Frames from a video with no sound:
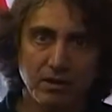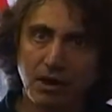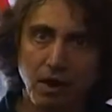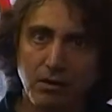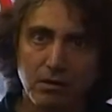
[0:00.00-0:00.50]

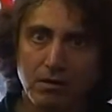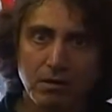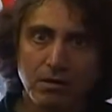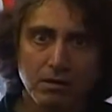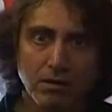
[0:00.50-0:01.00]
you know,
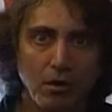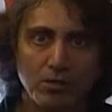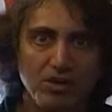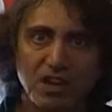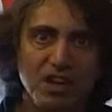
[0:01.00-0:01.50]

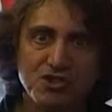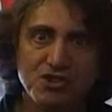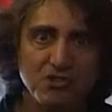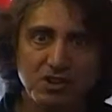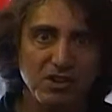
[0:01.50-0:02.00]
go into the
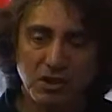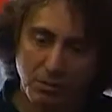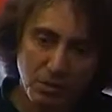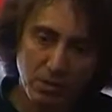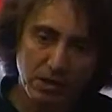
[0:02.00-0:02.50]
history of the
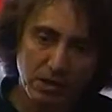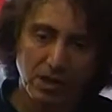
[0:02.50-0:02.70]
tumbleweed